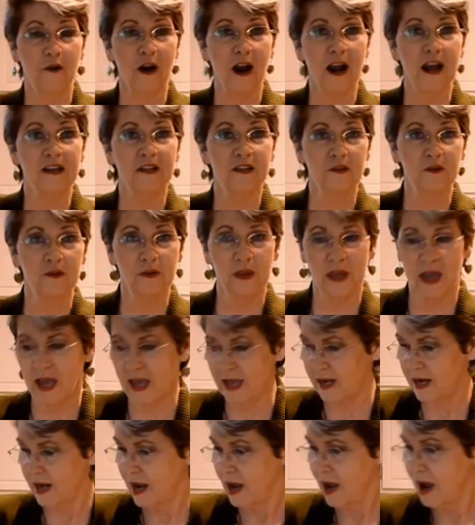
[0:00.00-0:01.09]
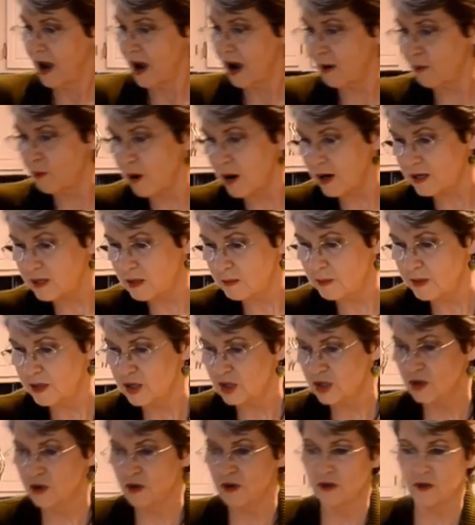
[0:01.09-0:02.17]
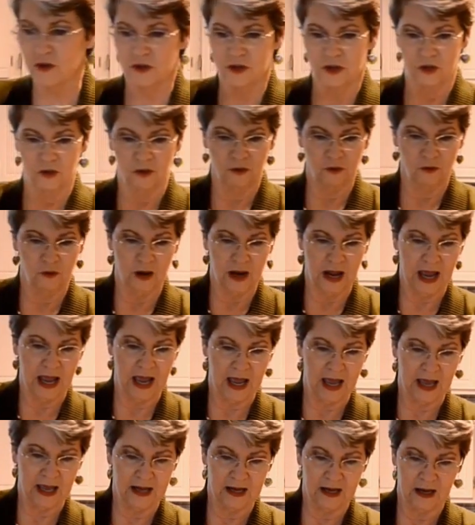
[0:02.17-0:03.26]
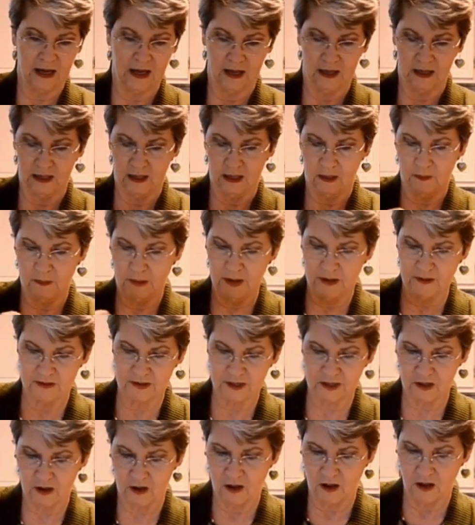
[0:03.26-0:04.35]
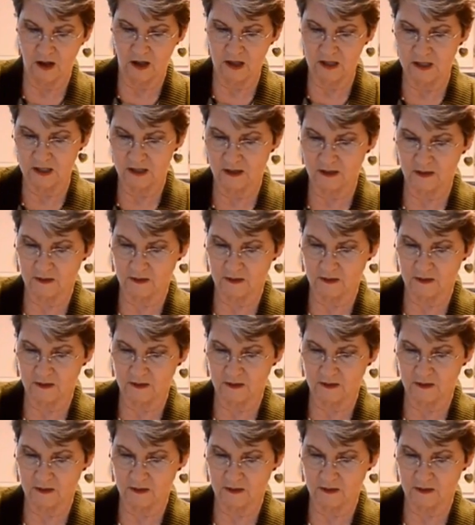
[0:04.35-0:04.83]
I do that, I want to be sure to add a little bit of salt